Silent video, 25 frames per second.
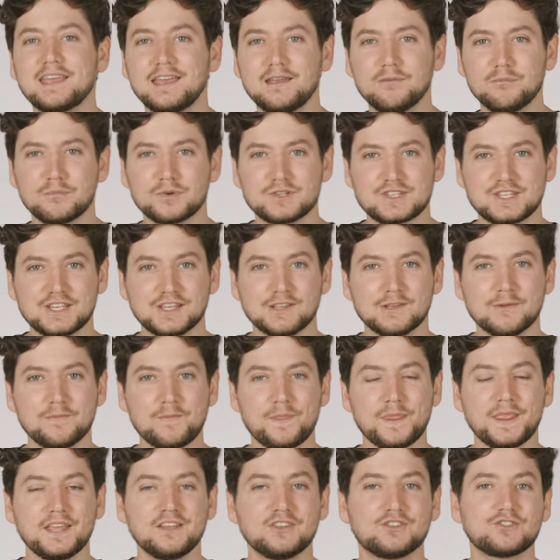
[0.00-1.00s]
in
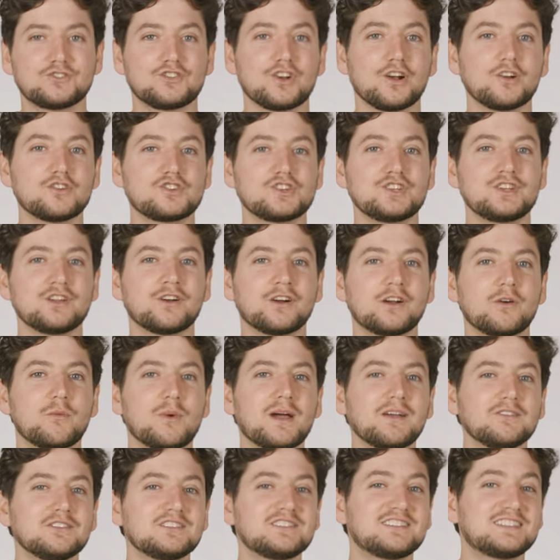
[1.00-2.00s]
Brazil is charging her
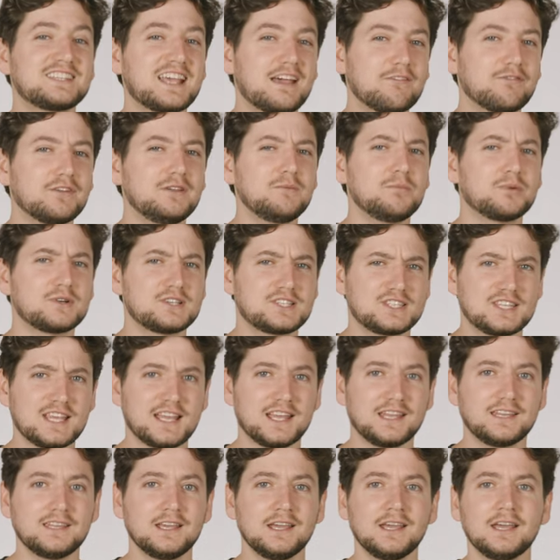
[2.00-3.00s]
around
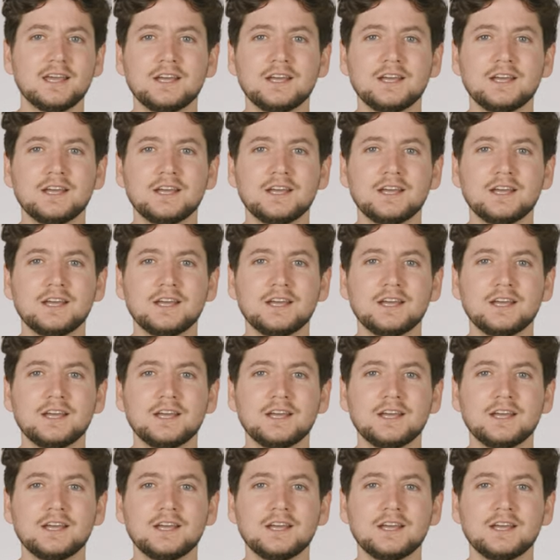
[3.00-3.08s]
7%